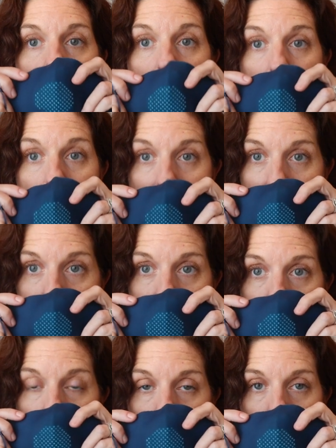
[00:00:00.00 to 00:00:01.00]
your
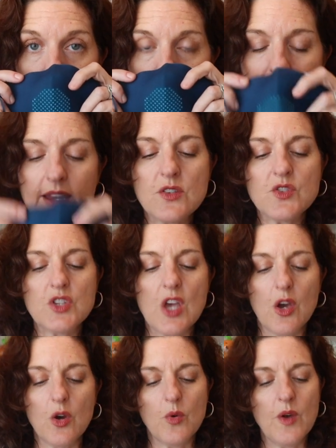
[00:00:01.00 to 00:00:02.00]
mask, okay?
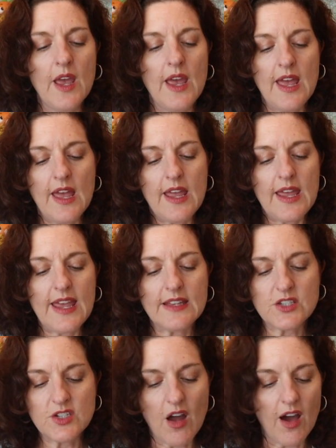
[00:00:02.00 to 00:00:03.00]
So
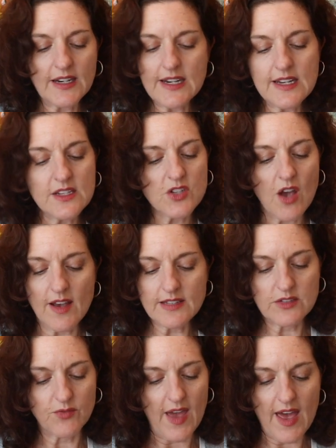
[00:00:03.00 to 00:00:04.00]
it's not an
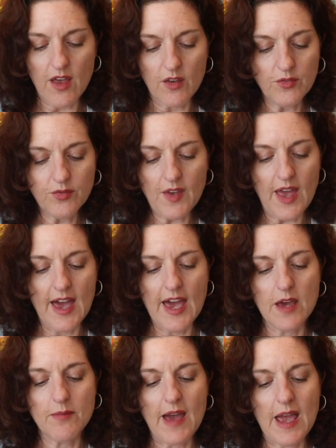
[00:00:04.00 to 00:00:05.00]
exhaust valve.
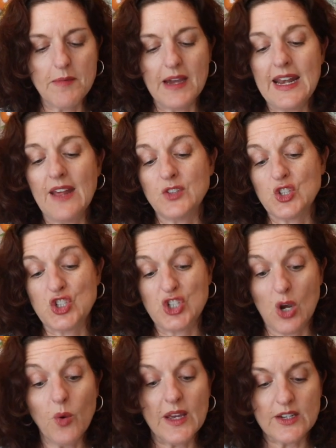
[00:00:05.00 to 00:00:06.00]
I might have to
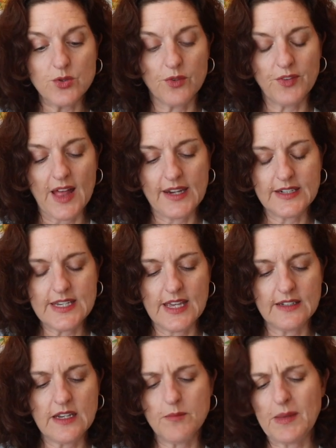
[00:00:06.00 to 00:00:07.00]
show it to a flight
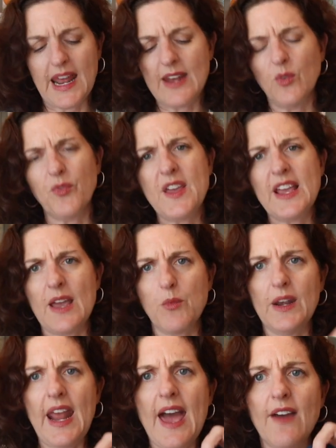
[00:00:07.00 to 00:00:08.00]
attendant, but I don't think I
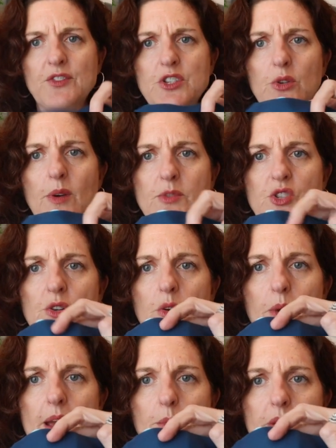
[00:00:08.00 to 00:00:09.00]
would have to. I'm sure
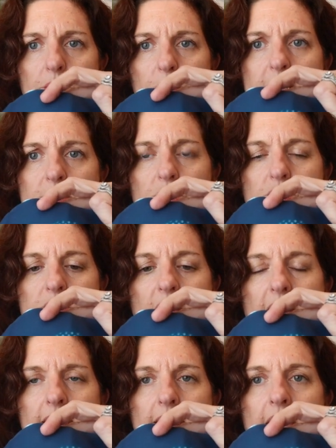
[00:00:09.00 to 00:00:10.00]
Away would have researched
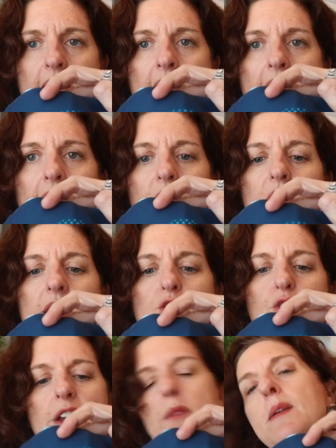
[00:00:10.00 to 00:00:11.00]
that. And then
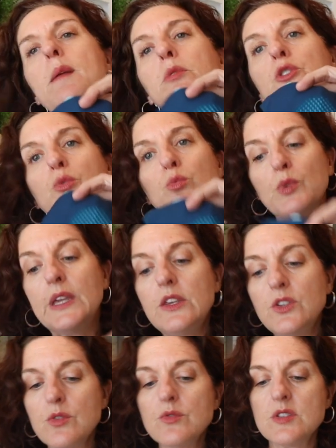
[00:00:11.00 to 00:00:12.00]
you're gonna be able to
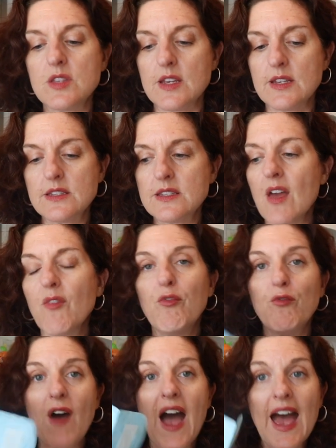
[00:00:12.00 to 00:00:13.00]
reuse this
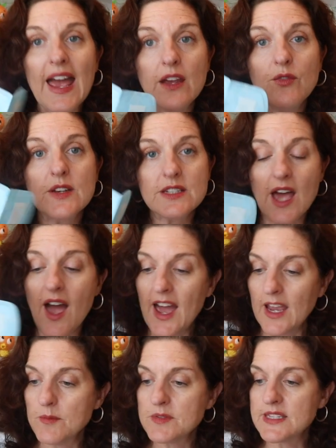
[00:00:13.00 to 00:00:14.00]
5
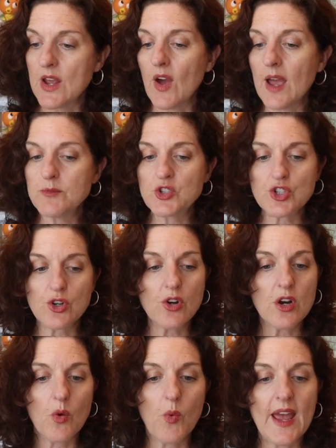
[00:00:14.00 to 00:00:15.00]
times. Now, I'm
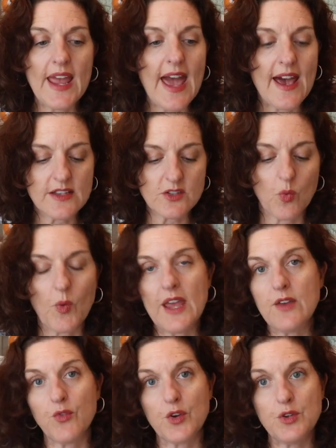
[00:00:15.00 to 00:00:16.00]
sure Away has a
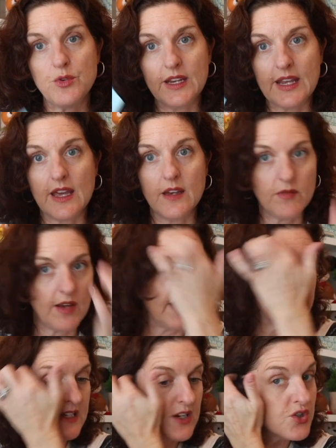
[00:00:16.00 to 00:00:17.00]
way for you to get
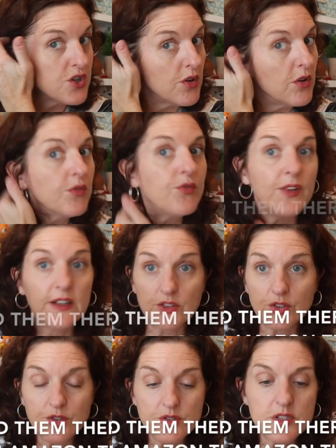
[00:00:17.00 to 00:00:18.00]
additional
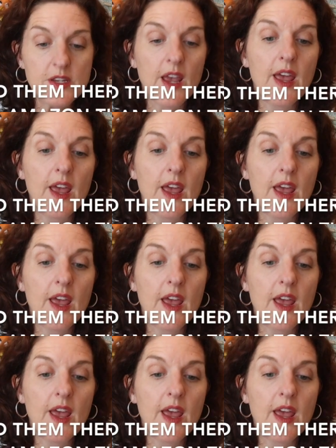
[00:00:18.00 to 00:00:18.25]
filters.